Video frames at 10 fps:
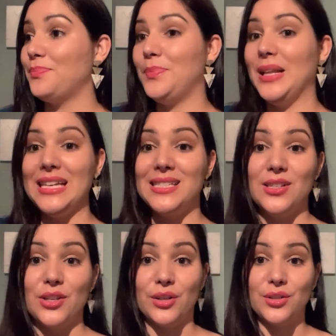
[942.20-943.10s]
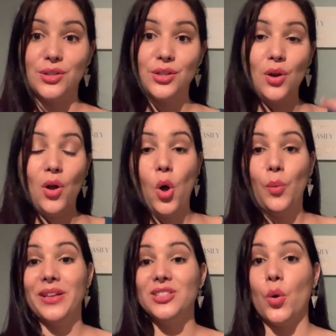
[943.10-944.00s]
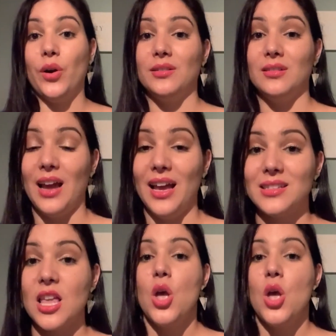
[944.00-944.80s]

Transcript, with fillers: places are still opened or not,